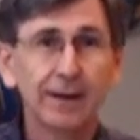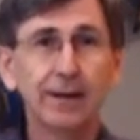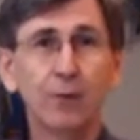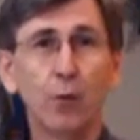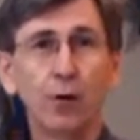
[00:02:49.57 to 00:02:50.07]

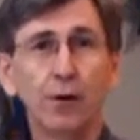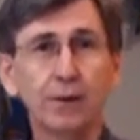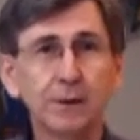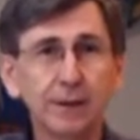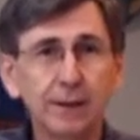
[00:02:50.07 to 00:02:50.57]

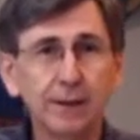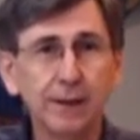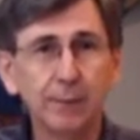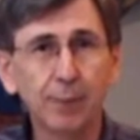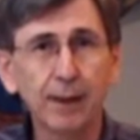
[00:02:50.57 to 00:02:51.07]
words
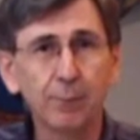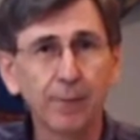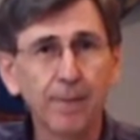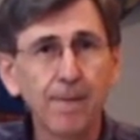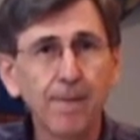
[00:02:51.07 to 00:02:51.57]
in
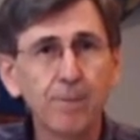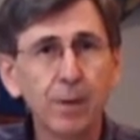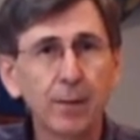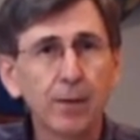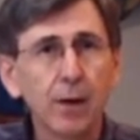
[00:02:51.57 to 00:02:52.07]
paper.
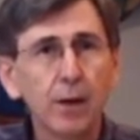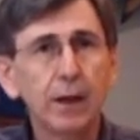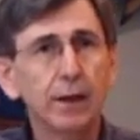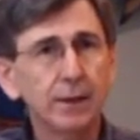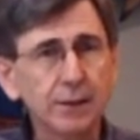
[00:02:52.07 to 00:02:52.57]
But
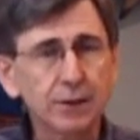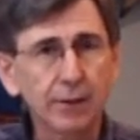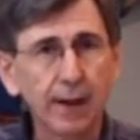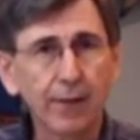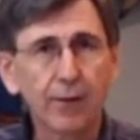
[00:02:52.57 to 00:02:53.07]
in addition to
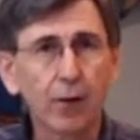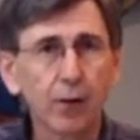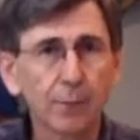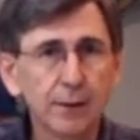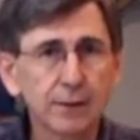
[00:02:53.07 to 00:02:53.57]
that, there are
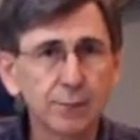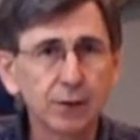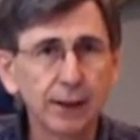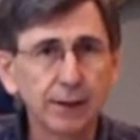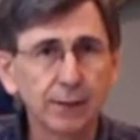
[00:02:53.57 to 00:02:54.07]
going to be some
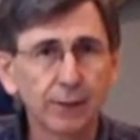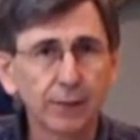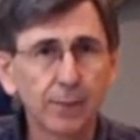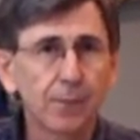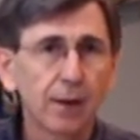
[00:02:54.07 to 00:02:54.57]

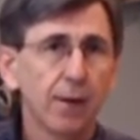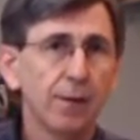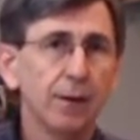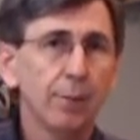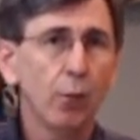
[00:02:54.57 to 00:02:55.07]
changes.
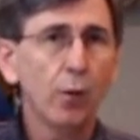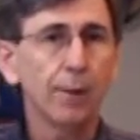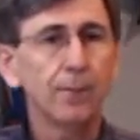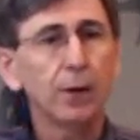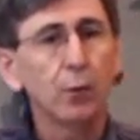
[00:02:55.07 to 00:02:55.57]
Number
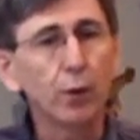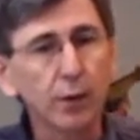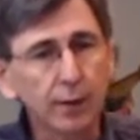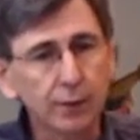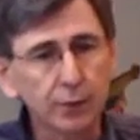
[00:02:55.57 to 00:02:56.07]
one, we're
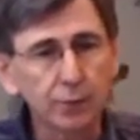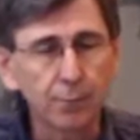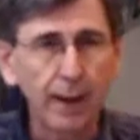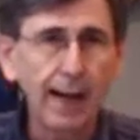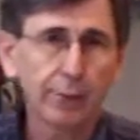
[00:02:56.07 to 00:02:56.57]
going to do
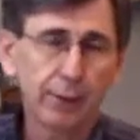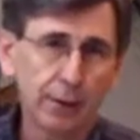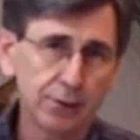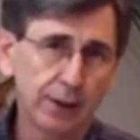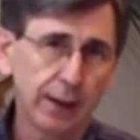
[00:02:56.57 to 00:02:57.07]

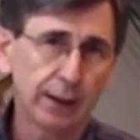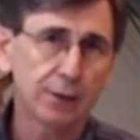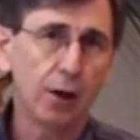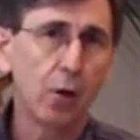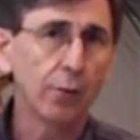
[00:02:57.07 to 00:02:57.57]
background
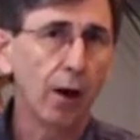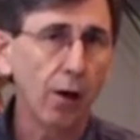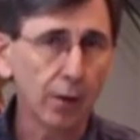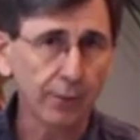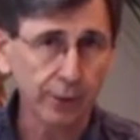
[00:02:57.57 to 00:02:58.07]
checks on
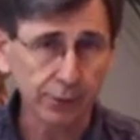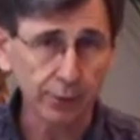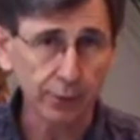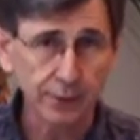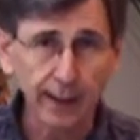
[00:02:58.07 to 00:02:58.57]
all of our
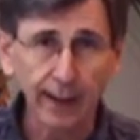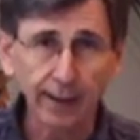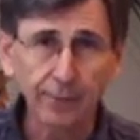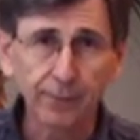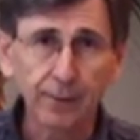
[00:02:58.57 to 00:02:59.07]
church
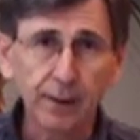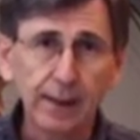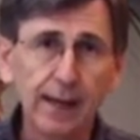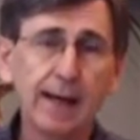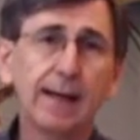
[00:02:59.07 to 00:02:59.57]
staff
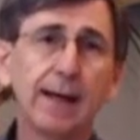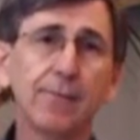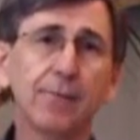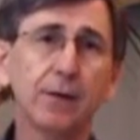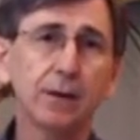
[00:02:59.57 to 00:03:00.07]
and
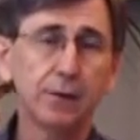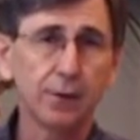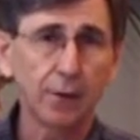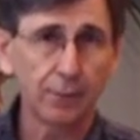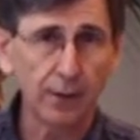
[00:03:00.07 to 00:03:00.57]
every
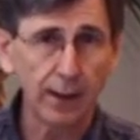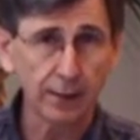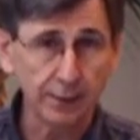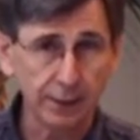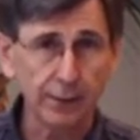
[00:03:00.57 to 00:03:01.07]
adult
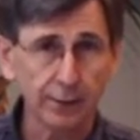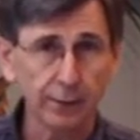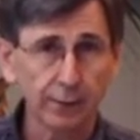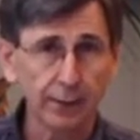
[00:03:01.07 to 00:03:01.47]
volunteer